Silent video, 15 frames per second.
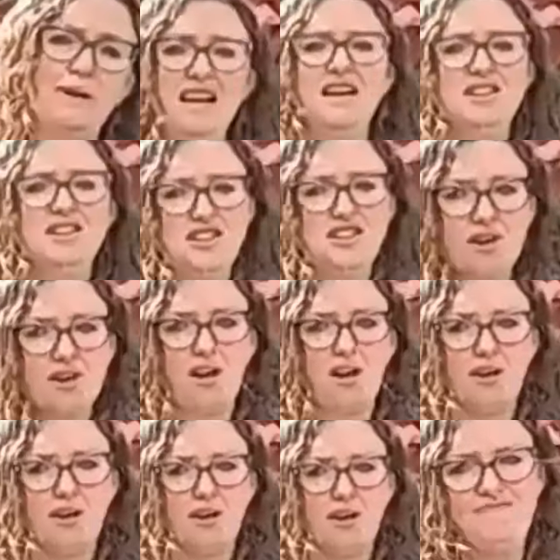to the classroom.
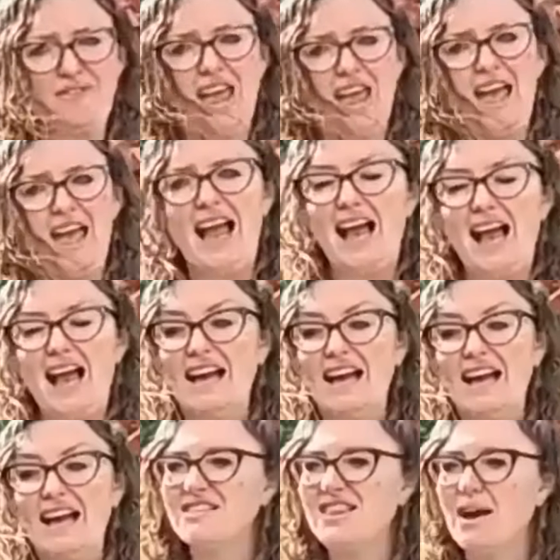And
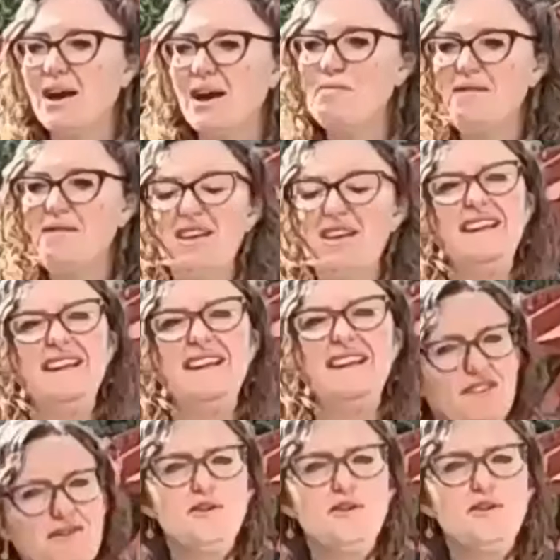that would be really great to
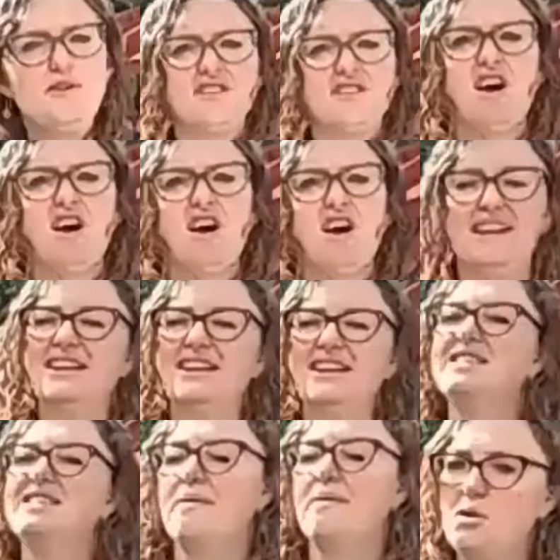focus our learning because it
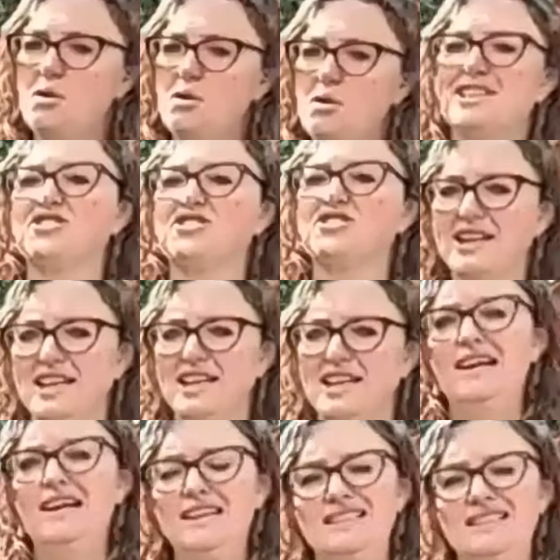can be quite distracting
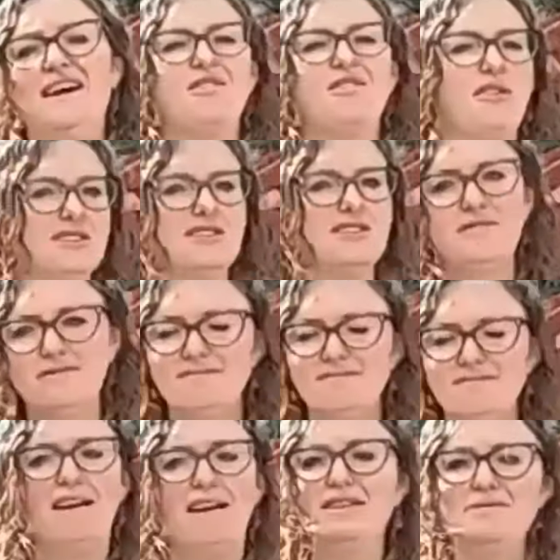to have lots of
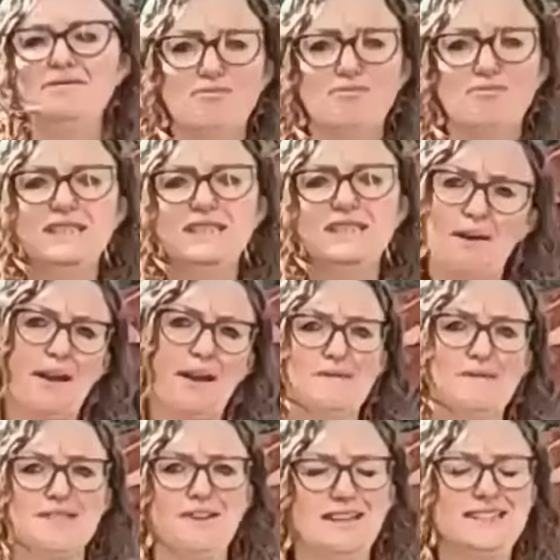random points going up the
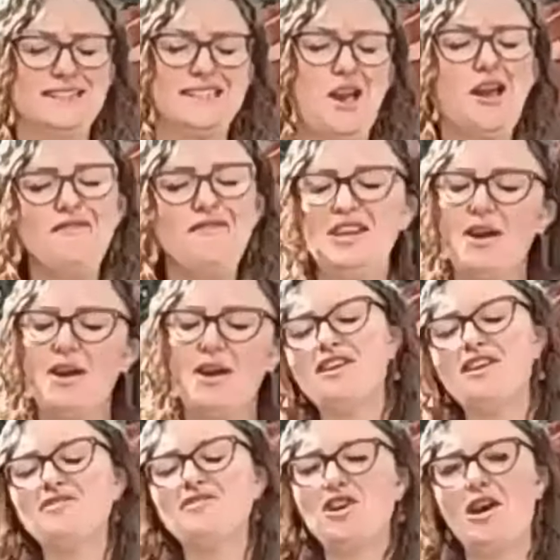side. So hopefully you had enough
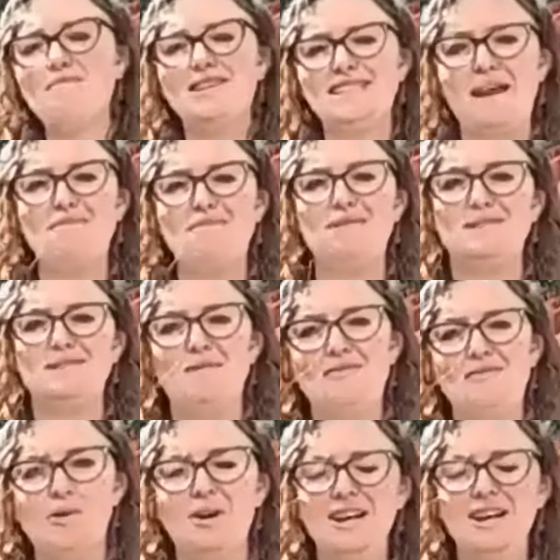time in the 10 minutes
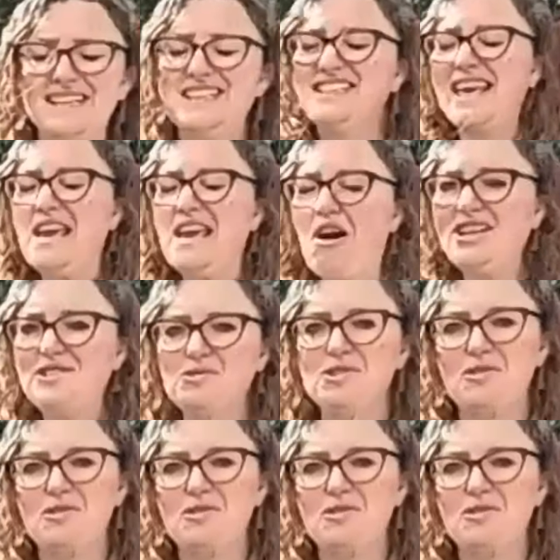before to say hi to all your